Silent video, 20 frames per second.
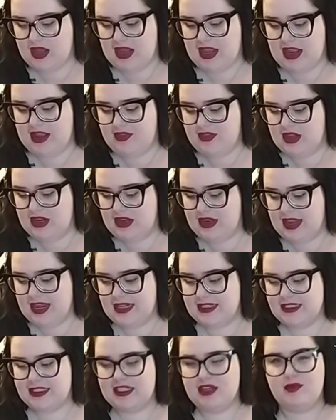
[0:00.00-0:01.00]
And then
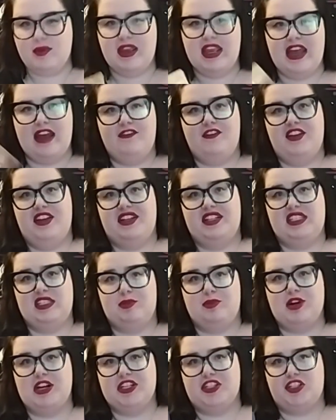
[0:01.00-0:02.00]
lastly, we have
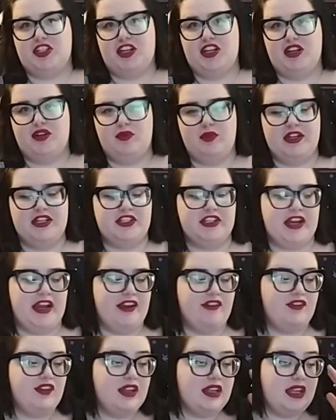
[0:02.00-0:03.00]
Expression, which
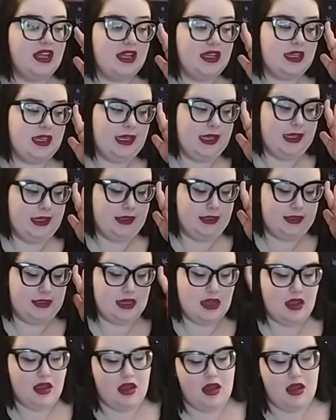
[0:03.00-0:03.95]
I feel like is